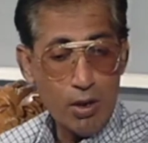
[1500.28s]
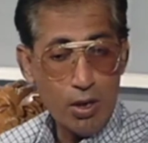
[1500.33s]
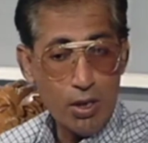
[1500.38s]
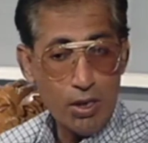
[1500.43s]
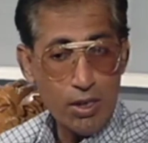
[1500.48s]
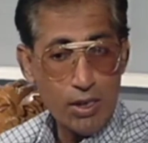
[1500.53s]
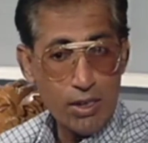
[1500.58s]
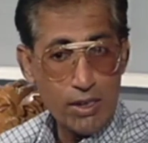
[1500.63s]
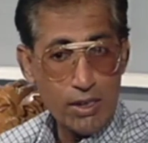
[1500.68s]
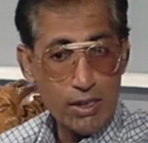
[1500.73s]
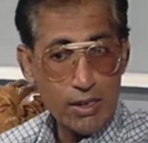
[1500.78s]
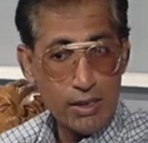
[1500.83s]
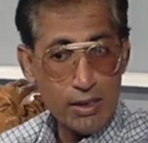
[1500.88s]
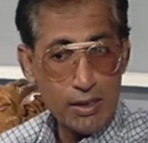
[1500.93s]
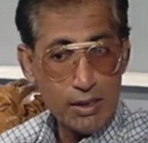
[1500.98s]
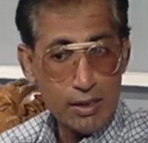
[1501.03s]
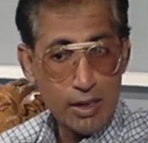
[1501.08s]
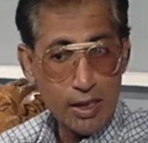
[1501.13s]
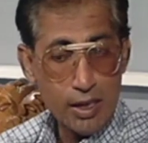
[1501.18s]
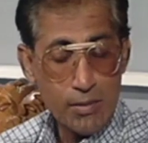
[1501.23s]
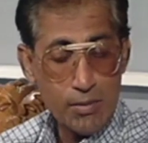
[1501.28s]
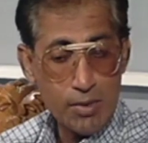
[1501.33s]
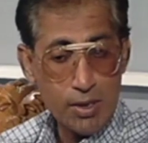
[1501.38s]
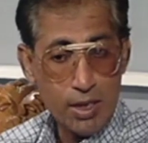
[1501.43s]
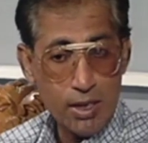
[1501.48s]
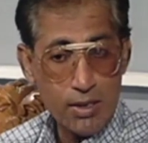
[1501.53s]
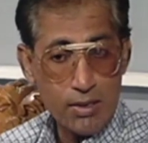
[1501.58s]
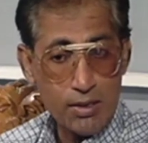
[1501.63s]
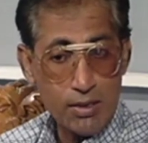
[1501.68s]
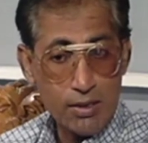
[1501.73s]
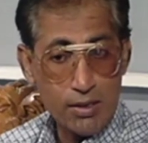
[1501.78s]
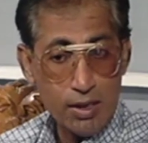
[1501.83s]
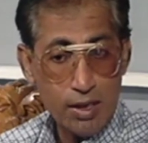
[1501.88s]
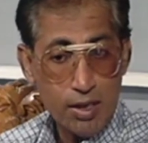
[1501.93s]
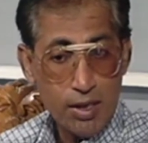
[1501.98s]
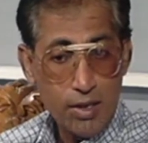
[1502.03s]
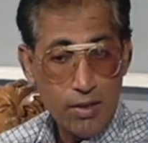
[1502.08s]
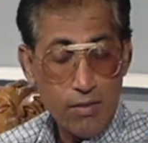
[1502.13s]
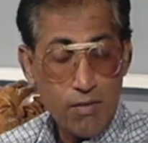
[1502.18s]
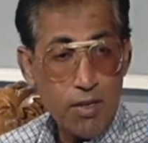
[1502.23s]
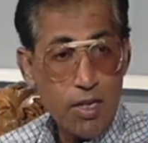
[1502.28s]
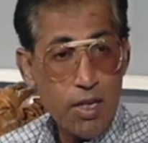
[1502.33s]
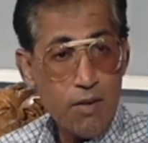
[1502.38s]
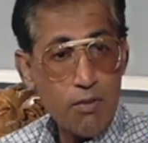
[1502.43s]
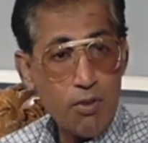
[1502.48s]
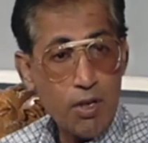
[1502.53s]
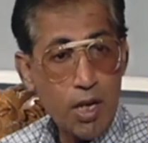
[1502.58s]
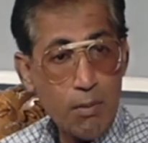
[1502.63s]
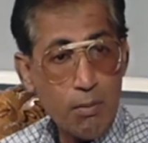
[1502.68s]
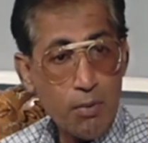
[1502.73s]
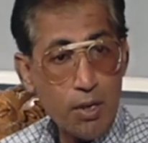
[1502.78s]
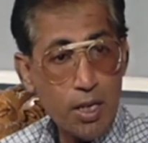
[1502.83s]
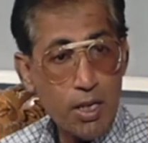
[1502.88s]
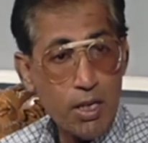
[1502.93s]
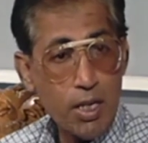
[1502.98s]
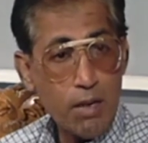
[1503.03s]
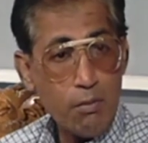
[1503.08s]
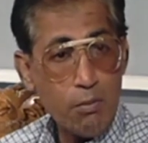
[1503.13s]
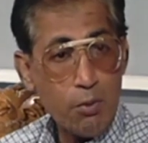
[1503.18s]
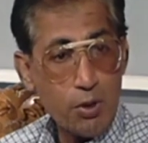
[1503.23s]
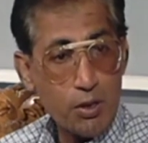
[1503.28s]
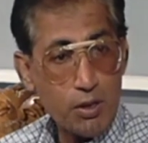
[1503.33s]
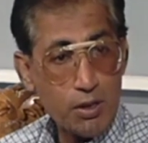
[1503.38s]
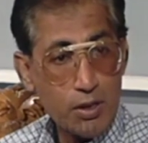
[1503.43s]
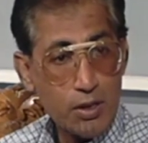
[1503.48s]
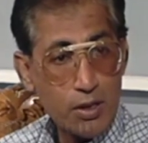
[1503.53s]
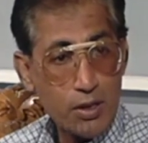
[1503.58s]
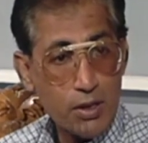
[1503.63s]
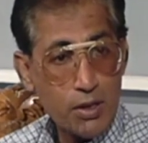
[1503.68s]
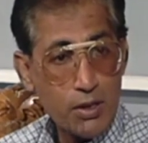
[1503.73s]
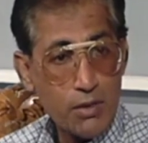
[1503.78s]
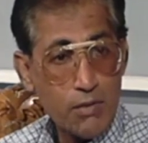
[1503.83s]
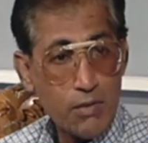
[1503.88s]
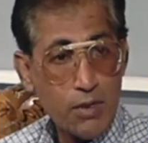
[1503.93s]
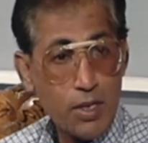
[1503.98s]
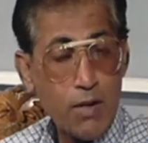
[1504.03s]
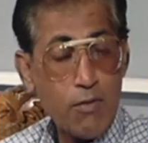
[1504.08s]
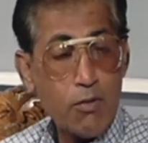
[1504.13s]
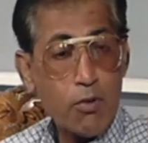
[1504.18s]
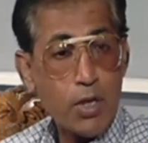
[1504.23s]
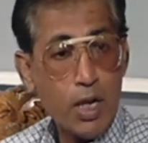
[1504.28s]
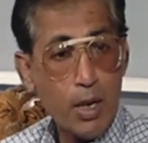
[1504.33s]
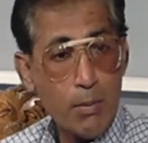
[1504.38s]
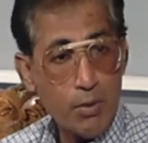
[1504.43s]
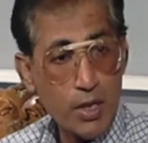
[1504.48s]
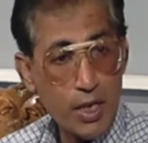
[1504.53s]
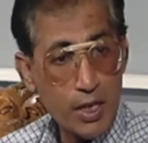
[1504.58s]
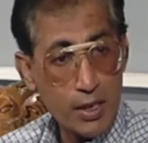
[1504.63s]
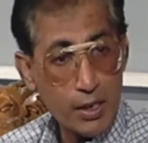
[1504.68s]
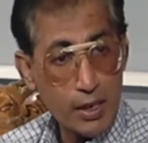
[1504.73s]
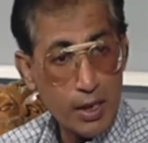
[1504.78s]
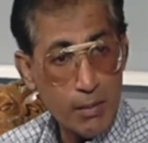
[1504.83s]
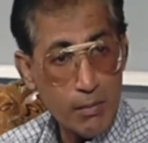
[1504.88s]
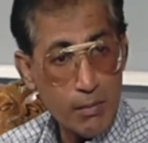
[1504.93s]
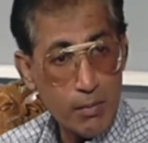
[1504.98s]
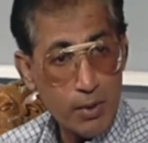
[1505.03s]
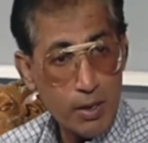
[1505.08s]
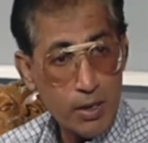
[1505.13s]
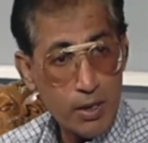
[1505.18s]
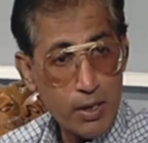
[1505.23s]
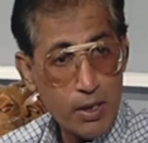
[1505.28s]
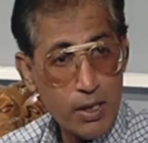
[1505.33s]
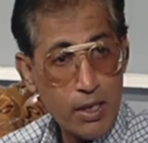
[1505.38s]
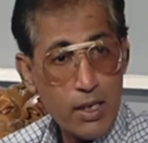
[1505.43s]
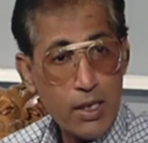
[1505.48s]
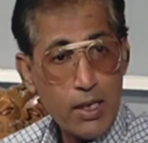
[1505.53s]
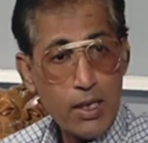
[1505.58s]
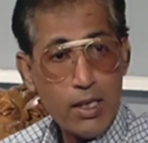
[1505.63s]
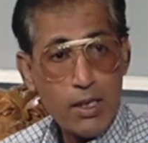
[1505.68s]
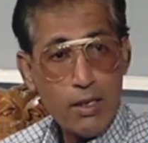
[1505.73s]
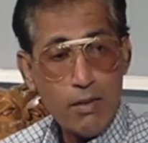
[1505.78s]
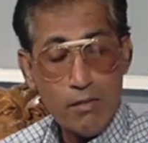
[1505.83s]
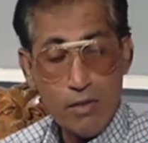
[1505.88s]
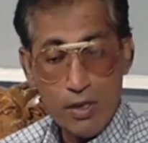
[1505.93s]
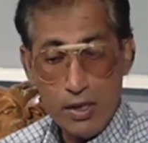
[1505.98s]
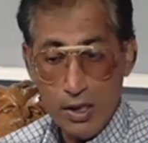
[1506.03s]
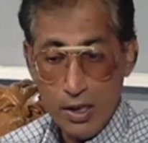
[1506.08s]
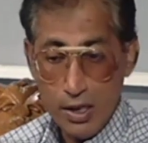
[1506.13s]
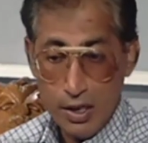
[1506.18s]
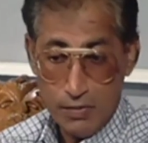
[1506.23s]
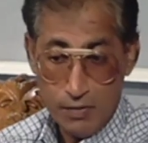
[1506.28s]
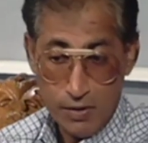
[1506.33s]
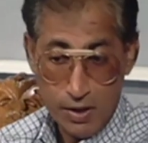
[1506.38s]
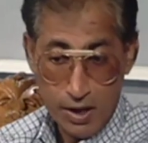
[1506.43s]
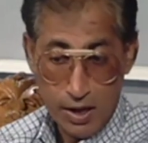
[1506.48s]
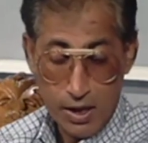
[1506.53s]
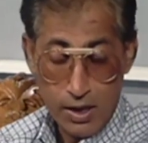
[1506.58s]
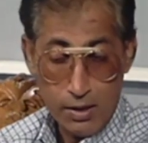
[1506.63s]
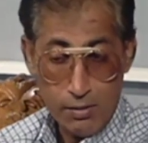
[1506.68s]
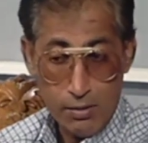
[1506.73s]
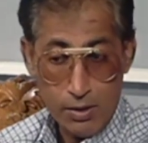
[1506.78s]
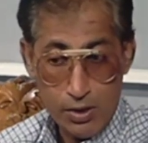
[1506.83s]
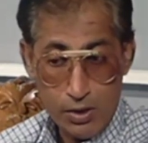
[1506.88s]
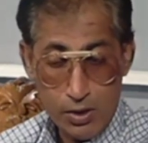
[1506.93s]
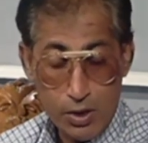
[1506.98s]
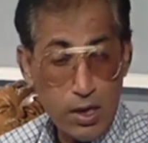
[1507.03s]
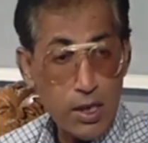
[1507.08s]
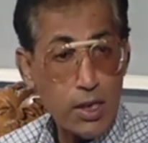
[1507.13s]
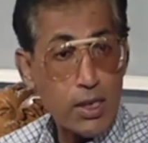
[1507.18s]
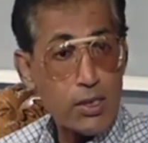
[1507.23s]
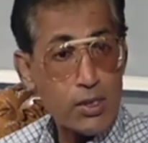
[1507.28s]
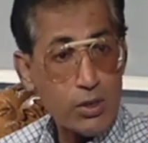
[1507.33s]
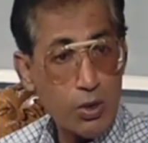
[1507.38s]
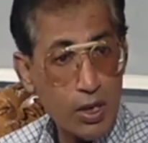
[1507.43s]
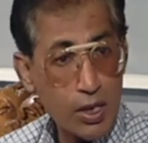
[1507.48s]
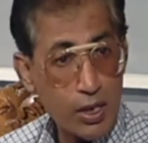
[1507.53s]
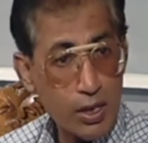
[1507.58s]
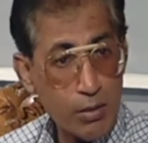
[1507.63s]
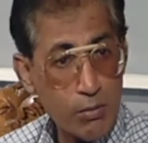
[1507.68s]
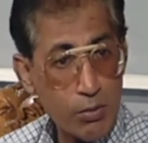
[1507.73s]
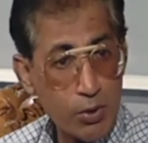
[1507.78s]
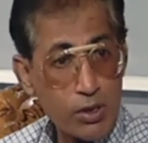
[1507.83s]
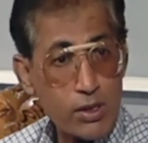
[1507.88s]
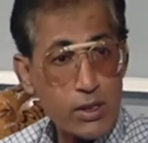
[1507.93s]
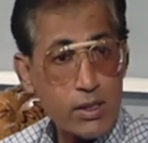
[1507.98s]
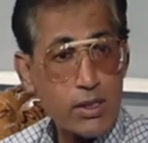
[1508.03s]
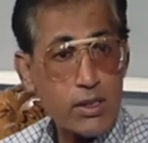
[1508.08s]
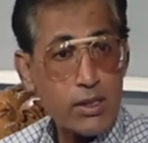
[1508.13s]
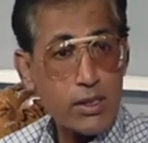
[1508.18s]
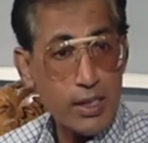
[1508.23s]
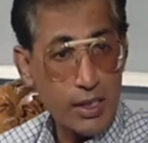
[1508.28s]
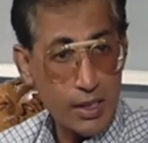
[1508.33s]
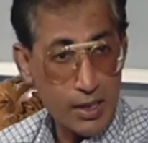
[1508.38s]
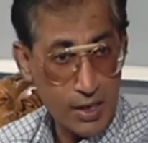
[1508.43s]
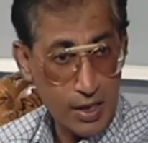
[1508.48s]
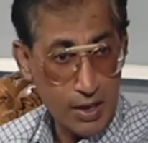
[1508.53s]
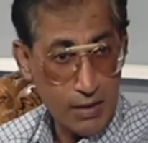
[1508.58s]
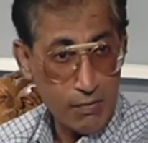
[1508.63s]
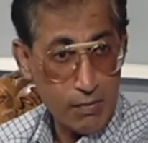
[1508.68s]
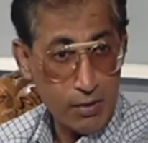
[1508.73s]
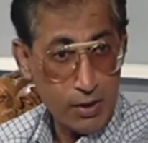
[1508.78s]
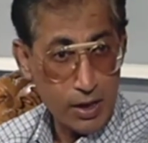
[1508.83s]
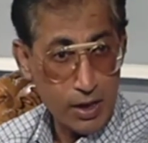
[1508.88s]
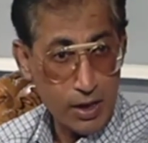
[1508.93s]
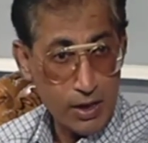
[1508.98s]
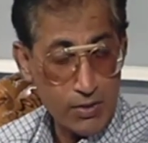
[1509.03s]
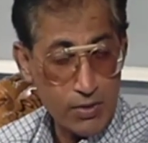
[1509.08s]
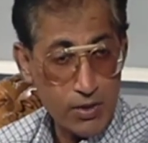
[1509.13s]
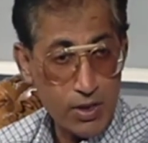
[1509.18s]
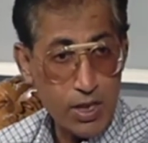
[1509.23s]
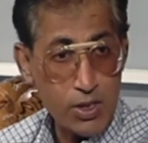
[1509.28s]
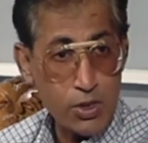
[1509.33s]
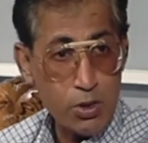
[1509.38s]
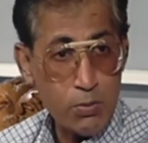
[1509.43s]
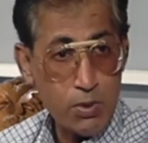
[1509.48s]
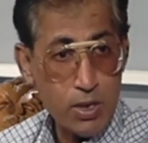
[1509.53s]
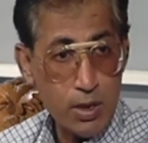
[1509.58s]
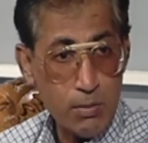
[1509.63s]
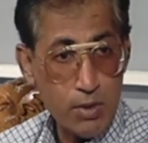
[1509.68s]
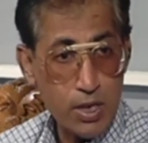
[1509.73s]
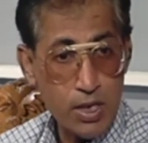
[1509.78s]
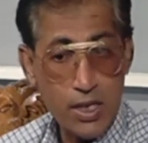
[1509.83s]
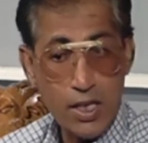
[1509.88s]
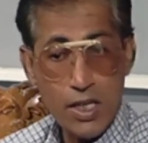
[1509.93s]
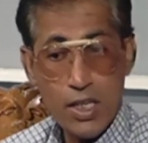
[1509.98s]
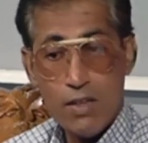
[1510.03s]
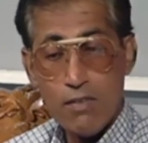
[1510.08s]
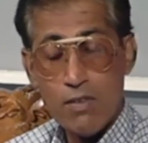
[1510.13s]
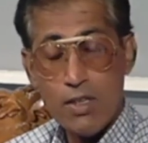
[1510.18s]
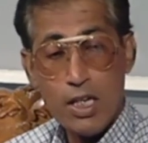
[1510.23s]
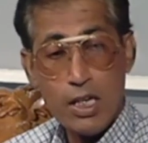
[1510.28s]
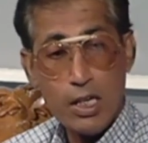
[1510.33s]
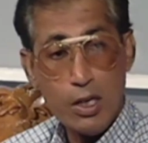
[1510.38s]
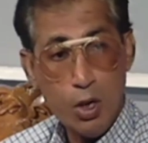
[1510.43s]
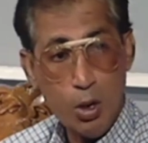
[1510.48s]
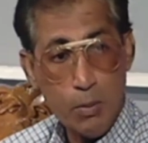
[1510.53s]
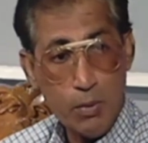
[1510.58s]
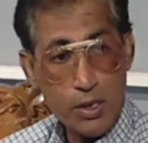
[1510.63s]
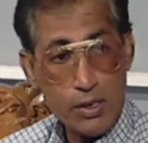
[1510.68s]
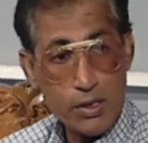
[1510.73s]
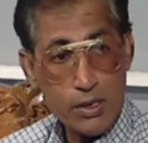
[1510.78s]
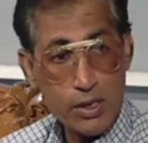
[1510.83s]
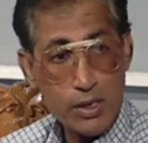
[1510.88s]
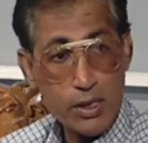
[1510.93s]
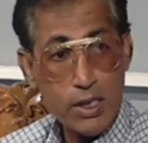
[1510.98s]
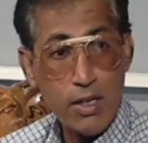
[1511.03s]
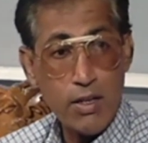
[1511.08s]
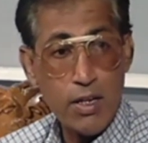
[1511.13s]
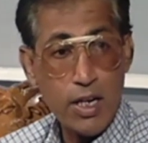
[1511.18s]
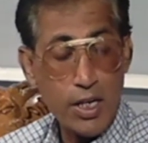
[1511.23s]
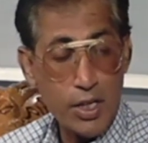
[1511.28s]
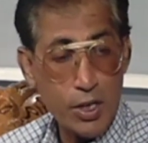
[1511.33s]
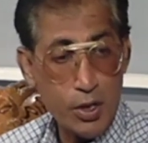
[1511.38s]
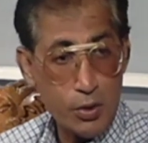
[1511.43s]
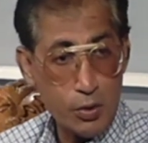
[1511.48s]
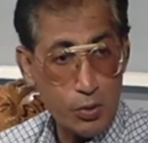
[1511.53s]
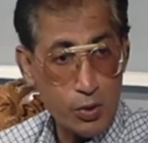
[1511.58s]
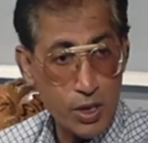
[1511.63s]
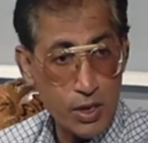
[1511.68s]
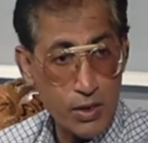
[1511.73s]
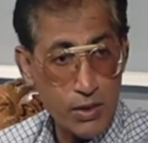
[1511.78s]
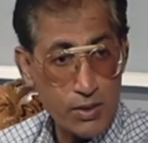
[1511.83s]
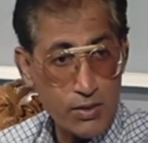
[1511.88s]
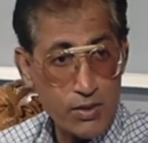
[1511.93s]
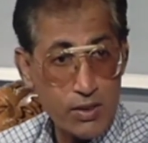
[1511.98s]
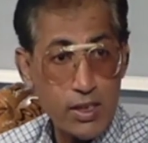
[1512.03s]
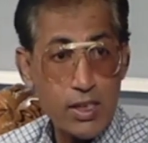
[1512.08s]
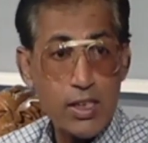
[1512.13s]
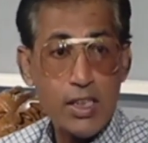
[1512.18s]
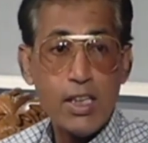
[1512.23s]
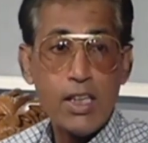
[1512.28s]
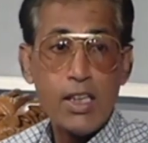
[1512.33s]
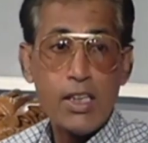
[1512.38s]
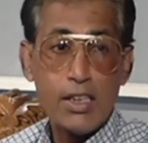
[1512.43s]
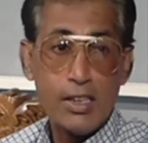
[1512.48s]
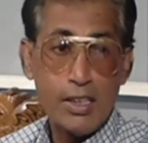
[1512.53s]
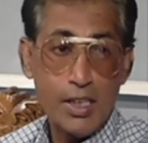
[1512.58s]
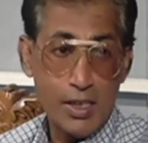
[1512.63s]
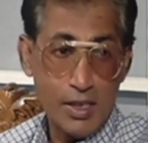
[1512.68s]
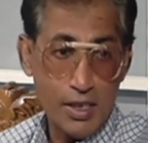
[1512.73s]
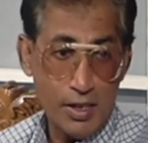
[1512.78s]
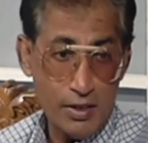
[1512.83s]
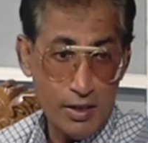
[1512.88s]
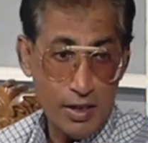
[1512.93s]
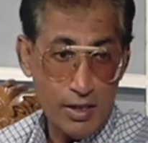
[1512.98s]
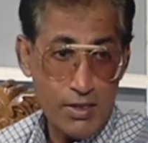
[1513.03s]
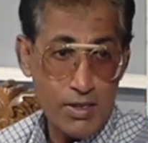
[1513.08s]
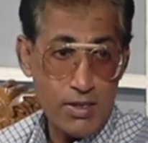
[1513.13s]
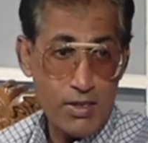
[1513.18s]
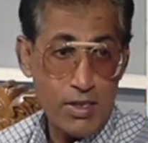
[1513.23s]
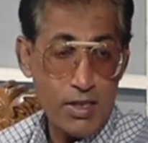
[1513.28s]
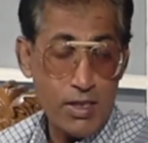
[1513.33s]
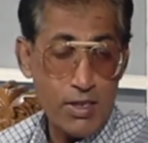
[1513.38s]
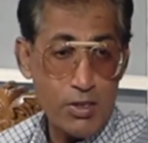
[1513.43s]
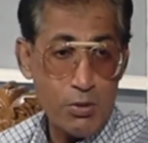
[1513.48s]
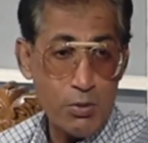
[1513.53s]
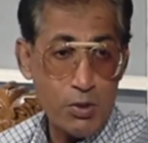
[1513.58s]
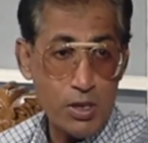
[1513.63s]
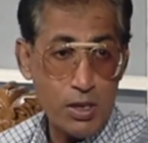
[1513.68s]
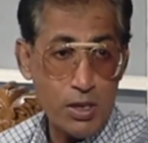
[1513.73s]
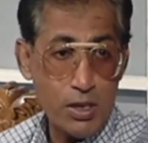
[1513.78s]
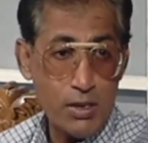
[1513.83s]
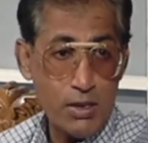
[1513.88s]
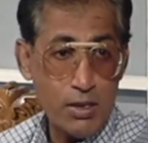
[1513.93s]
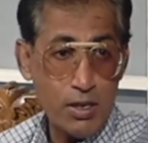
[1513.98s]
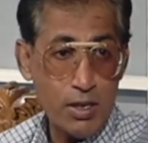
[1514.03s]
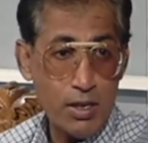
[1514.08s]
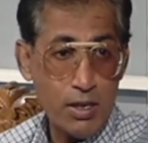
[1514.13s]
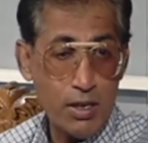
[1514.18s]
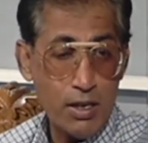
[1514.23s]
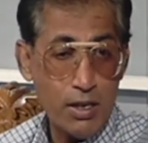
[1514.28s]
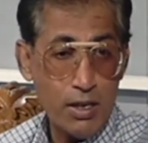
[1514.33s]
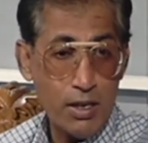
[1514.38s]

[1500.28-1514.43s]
all these circumstances, we have to upgrade our books, we have to update them. whether if they are historical books, then they have their history has to be updated. If they are economics, they are related to the industry, then the industry scene has to be taken care.